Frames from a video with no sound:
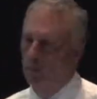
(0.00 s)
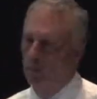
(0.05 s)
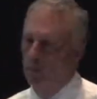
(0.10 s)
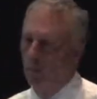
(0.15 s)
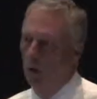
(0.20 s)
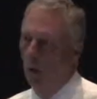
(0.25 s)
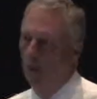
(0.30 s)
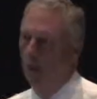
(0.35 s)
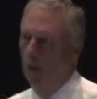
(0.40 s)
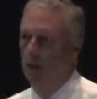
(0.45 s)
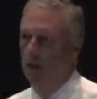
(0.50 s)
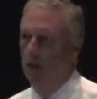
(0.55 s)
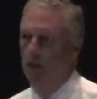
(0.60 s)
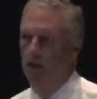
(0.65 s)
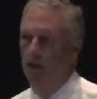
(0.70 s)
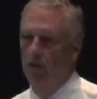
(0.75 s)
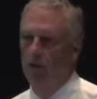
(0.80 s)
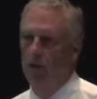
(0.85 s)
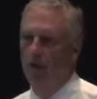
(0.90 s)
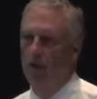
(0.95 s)
One way you
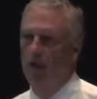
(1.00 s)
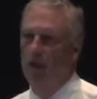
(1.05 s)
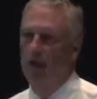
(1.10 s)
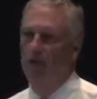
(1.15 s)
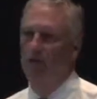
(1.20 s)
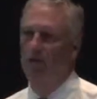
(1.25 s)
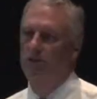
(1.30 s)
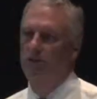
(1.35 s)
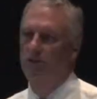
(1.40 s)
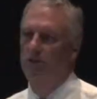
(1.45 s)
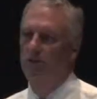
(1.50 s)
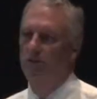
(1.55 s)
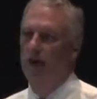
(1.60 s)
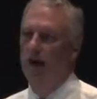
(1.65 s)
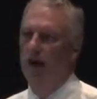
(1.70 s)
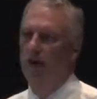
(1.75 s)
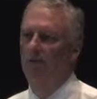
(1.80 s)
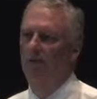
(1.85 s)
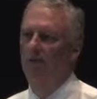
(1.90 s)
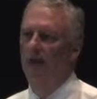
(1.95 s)
do that is to
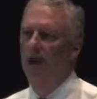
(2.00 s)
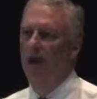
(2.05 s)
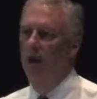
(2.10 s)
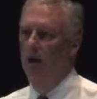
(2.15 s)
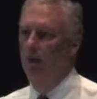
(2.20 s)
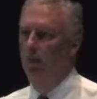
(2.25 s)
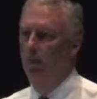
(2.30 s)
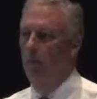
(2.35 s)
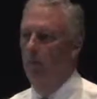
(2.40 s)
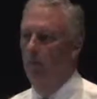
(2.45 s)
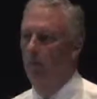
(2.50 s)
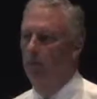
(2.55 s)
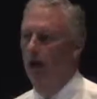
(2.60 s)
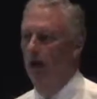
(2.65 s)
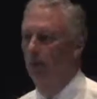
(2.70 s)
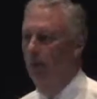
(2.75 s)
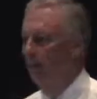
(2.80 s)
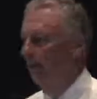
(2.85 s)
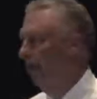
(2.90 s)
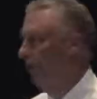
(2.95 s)
drive volume
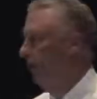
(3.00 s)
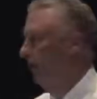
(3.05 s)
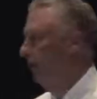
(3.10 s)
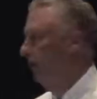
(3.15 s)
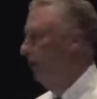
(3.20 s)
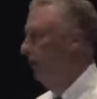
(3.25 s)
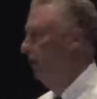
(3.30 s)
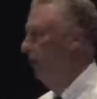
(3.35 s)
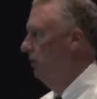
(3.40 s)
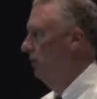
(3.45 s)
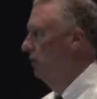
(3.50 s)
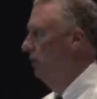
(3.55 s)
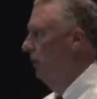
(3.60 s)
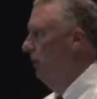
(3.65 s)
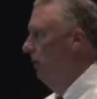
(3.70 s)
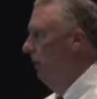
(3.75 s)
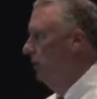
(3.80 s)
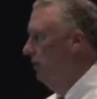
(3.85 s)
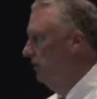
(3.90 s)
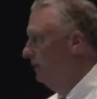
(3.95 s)
without increasing your
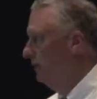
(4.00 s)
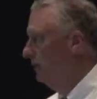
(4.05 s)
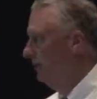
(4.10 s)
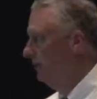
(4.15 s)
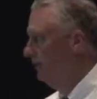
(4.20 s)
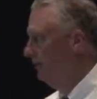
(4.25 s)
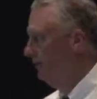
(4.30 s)
costs.